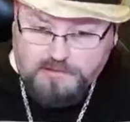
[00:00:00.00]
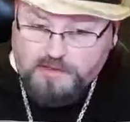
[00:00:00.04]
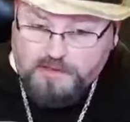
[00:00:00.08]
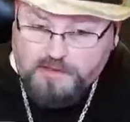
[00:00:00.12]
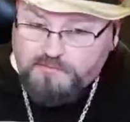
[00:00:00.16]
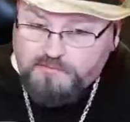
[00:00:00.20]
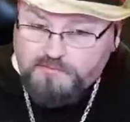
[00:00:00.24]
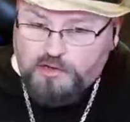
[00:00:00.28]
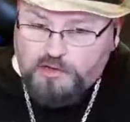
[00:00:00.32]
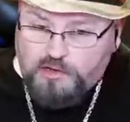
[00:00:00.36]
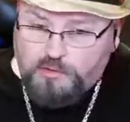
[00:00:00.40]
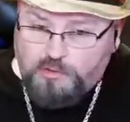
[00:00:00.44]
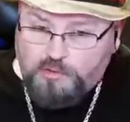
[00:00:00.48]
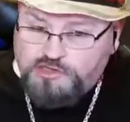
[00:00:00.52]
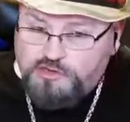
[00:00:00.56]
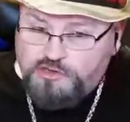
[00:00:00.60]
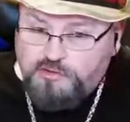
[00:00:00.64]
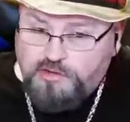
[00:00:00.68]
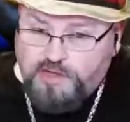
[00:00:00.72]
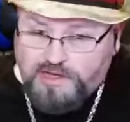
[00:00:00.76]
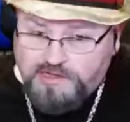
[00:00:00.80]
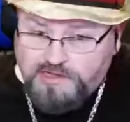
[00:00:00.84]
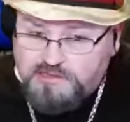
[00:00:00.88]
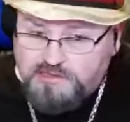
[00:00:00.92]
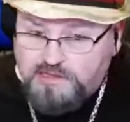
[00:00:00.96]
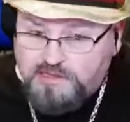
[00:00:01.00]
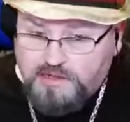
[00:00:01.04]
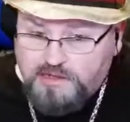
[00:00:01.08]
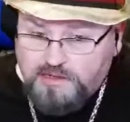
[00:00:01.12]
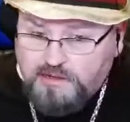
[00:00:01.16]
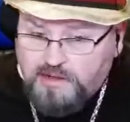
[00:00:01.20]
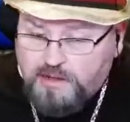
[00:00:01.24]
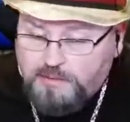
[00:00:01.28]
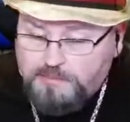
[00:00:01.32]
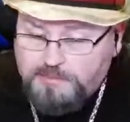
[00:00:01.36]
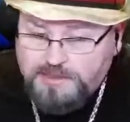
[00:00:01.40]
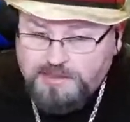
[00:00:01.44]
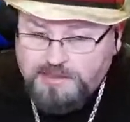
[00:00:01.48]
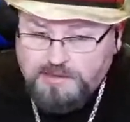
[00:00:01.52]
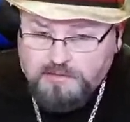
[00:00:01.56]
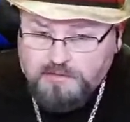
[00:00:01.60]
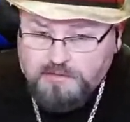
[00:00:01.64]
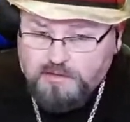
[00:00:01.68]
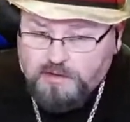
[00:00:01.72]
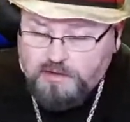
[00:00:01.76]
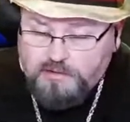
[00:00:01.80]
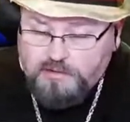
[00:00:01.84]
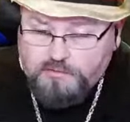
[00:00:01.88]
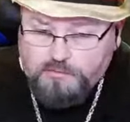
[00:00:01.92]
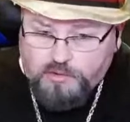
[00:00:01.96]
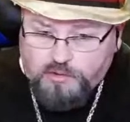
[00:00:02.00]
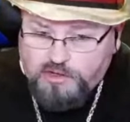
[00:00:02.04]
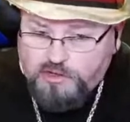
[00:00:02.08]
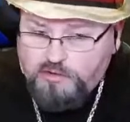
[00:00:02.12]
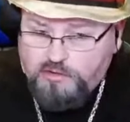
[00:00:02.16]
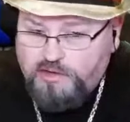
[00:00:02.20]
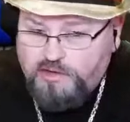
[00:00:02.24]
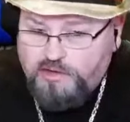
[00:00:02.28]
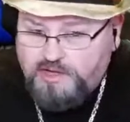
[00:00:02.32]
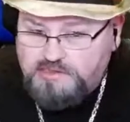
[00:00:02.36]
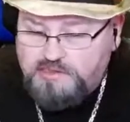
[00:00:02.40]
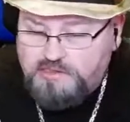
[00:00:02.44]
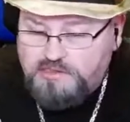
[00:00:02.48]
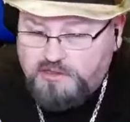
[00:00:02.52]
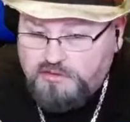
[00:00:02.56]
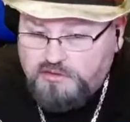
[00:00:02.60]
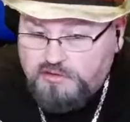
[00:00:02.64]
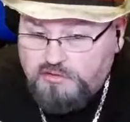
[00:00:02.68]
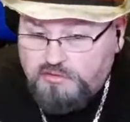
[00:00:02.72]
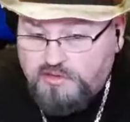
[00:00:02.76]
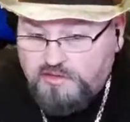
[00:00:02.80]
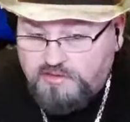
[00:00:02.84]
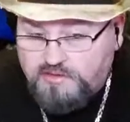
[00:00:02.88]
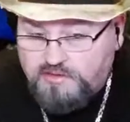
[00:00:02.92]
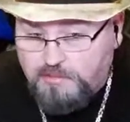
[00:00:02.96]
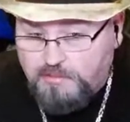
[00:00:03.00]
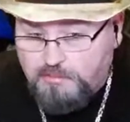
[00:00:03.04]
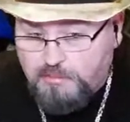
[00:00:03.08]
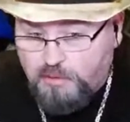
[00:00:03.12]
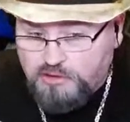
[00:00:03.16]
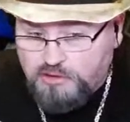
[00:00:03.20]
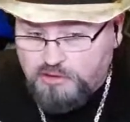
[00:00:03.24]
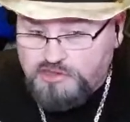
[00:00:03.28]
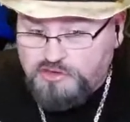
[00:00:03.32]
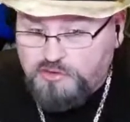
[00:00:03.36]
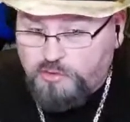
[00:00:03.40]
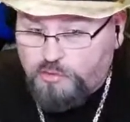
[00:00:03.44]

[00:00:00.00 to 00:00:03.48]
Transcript: love to hear what you guys think. I mean, what do you guys think? Do you think they marched